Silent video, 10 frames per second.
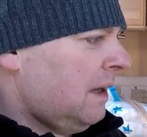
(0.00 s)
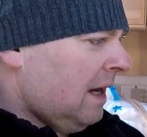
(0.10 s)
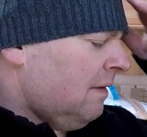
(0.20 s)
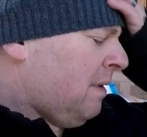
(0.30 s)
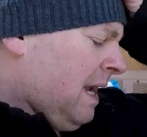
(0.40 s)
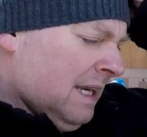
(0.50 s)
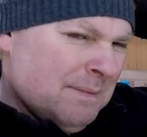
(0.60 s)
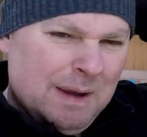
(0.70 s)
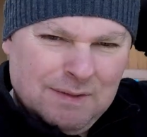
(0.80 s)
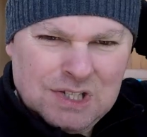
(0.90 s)
had a
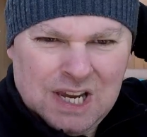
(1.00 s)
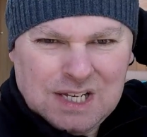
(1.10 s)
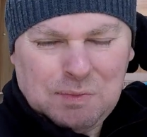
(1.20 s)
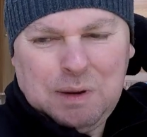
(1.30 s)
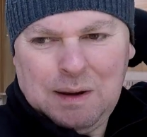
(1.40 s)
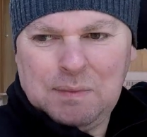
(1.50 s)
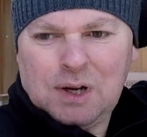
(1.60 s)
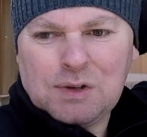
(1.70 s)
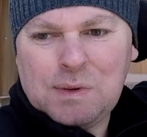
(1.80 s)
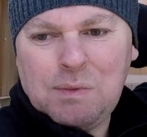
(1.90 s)
bit of a change of plan
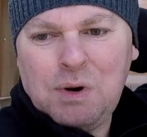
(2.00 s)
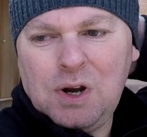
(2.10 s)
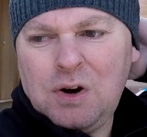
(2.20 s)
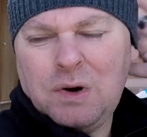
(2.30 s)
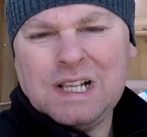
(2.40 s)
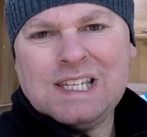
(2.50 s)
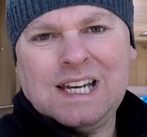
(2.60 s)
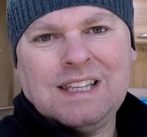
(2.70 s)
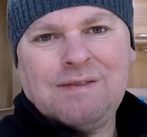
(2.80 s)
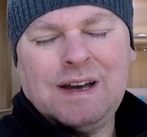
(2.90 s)
because we were going to
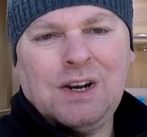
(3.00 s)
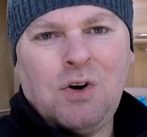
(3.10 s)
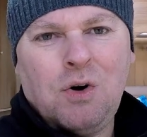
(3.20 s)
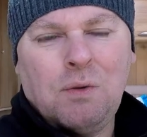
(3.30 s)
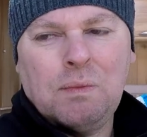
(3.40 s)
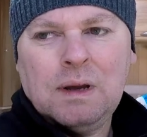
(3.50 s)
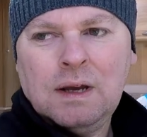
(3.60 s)
take the van home,